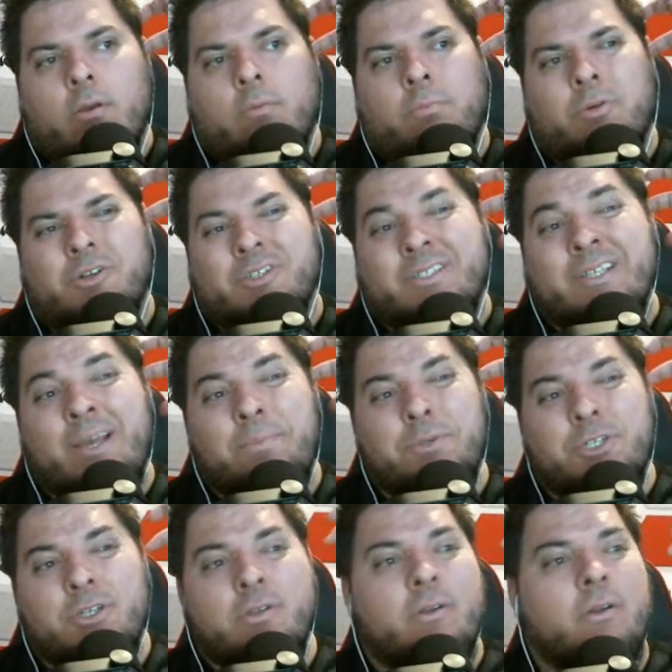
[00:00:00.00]

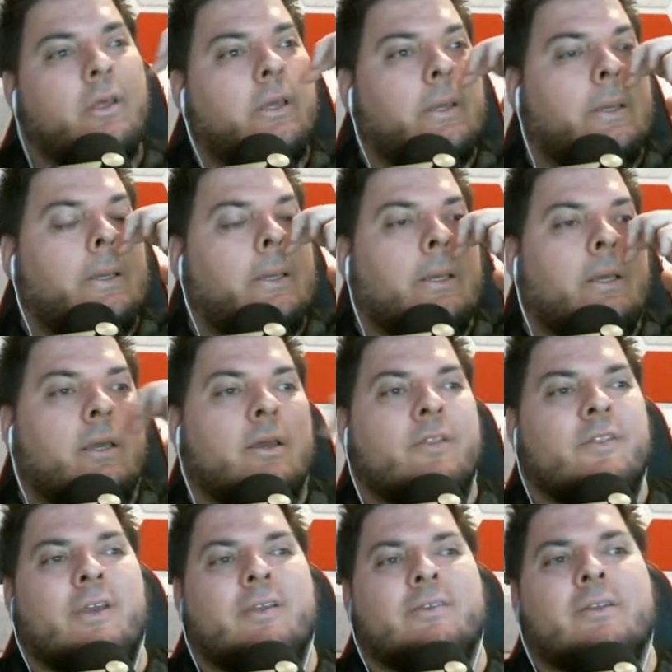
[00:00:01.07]
perception. I
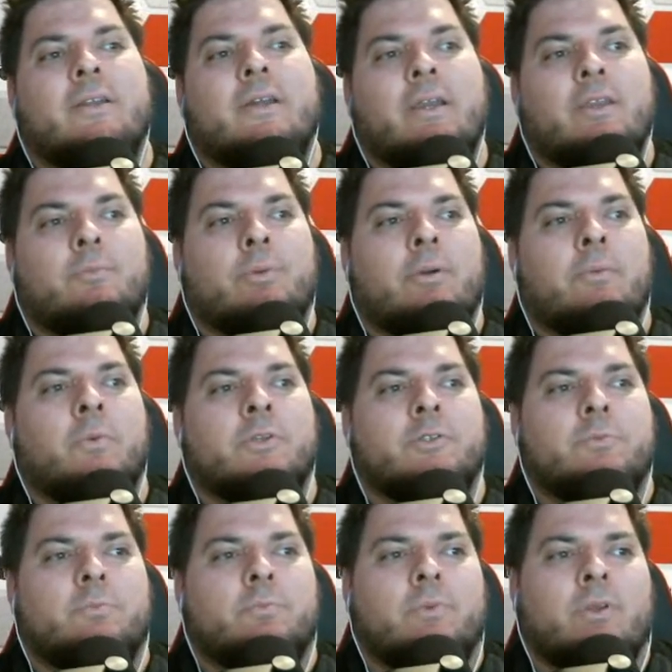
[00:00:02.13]
think as a knight, probably
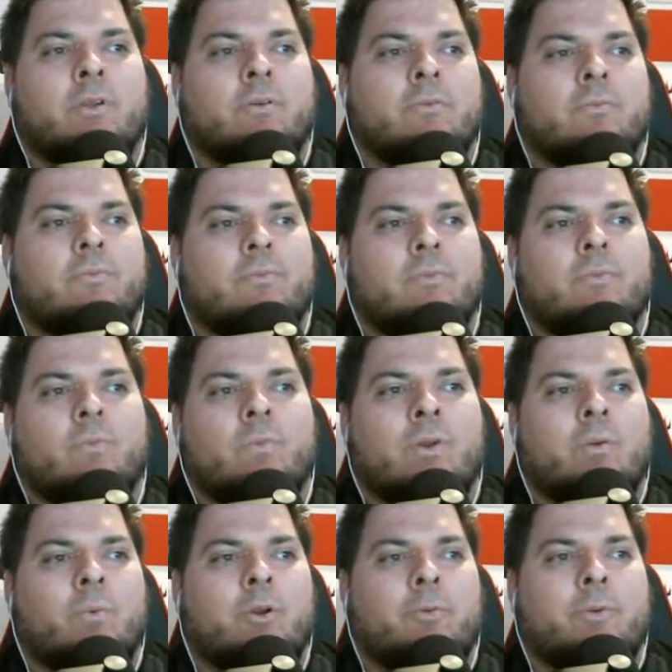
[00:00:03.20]
wants, we're
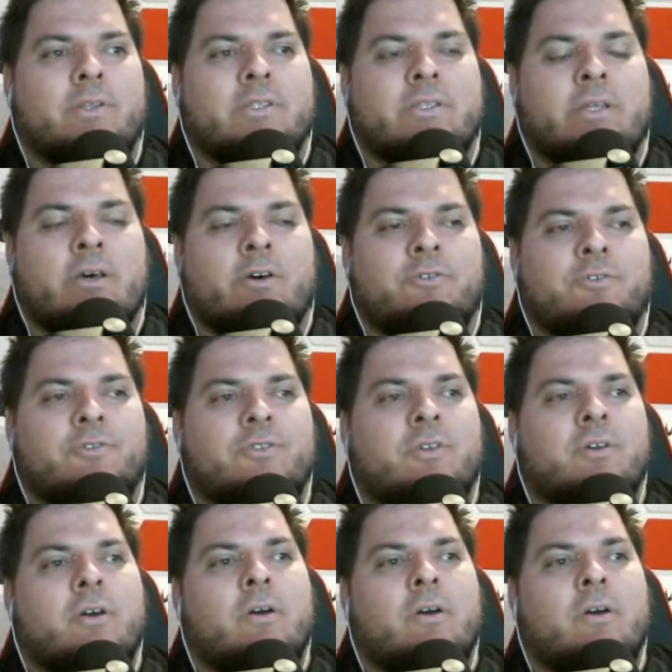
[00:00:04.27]
not worried about stealth.